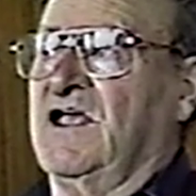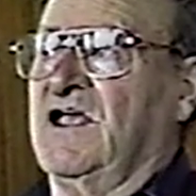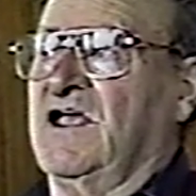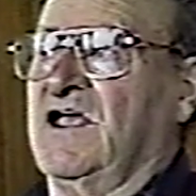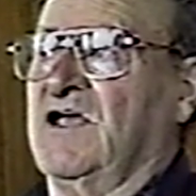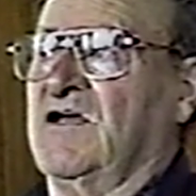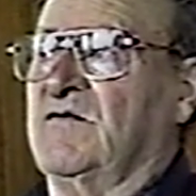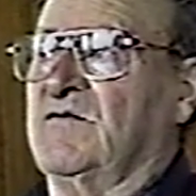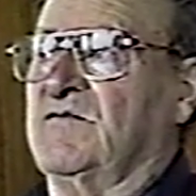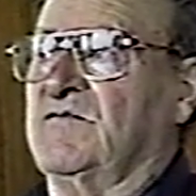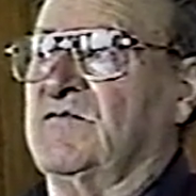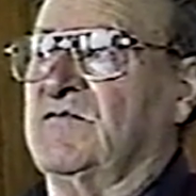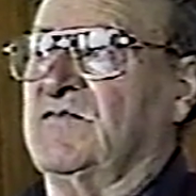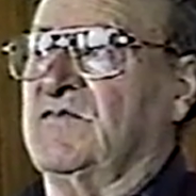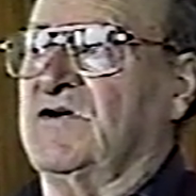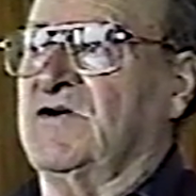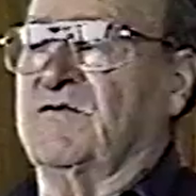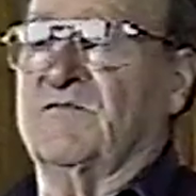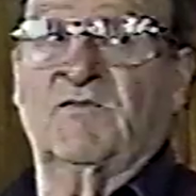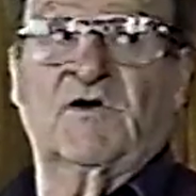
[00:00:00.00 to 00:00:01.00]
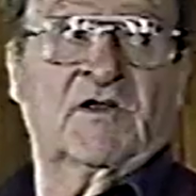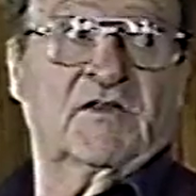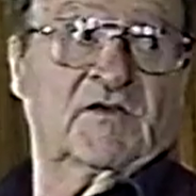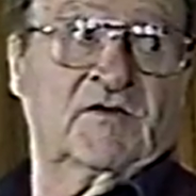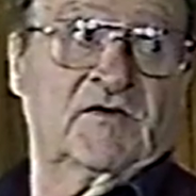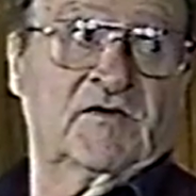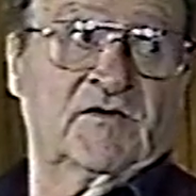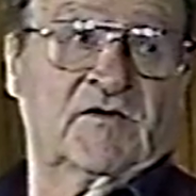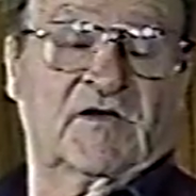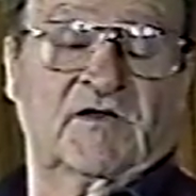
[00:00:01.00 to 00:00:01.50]
And my brother
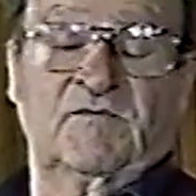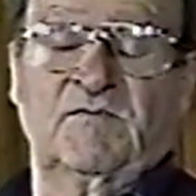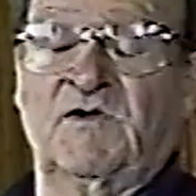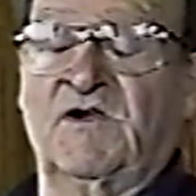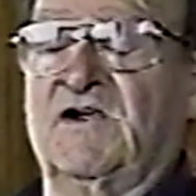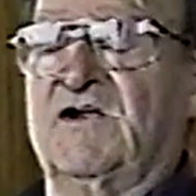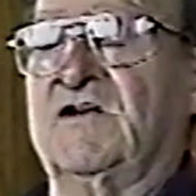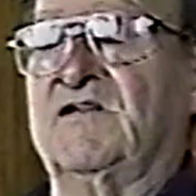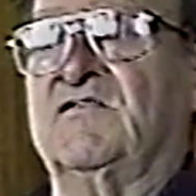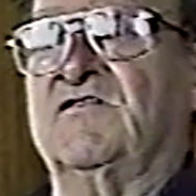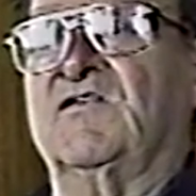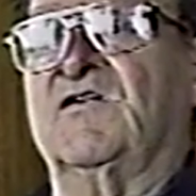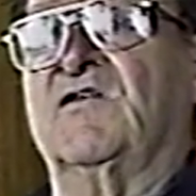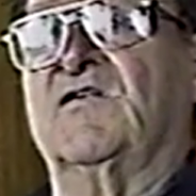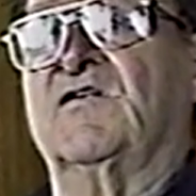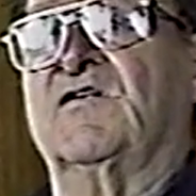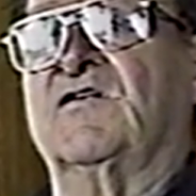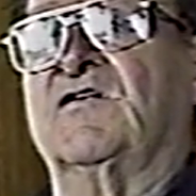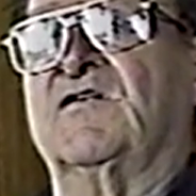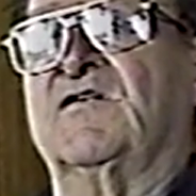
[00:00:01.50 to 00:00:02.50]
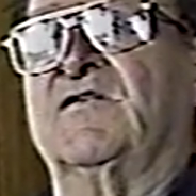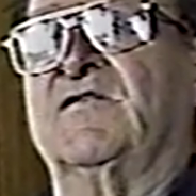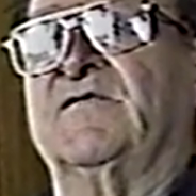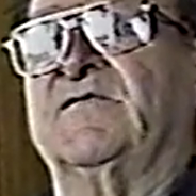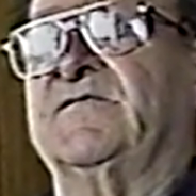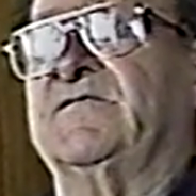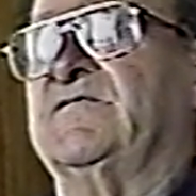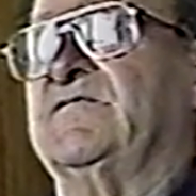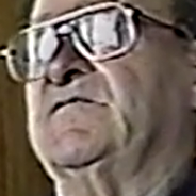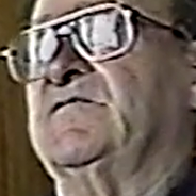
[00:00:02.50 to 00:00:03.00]
here had married his daughter.
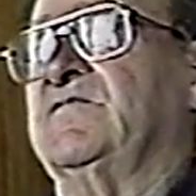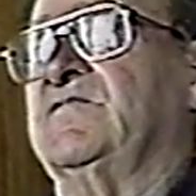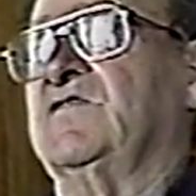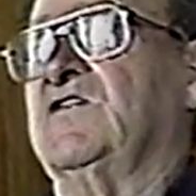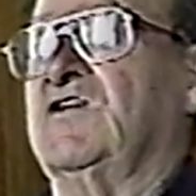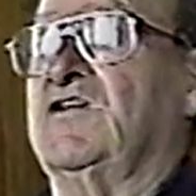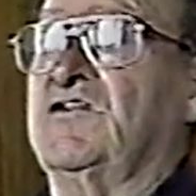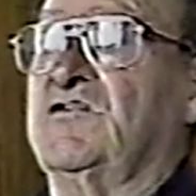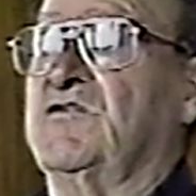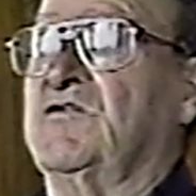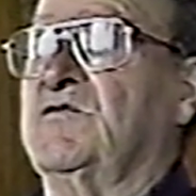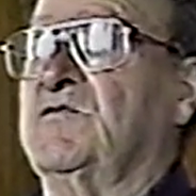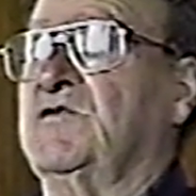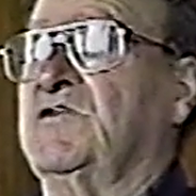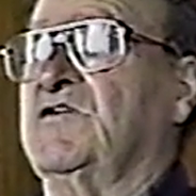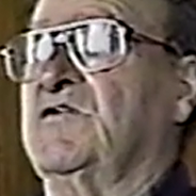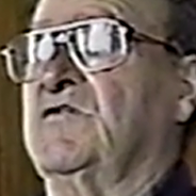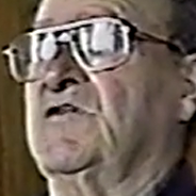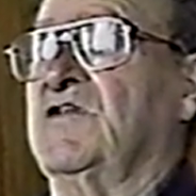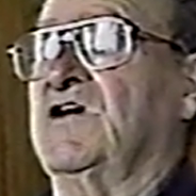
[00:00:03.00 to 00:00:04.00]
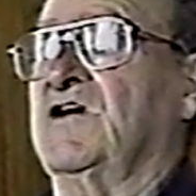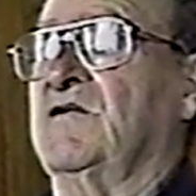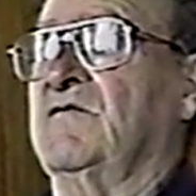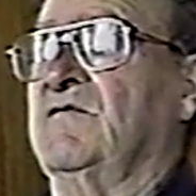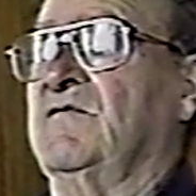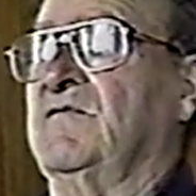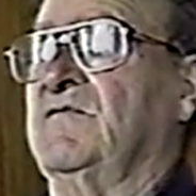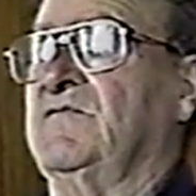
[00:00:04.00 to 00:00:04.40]
And he told me to go down.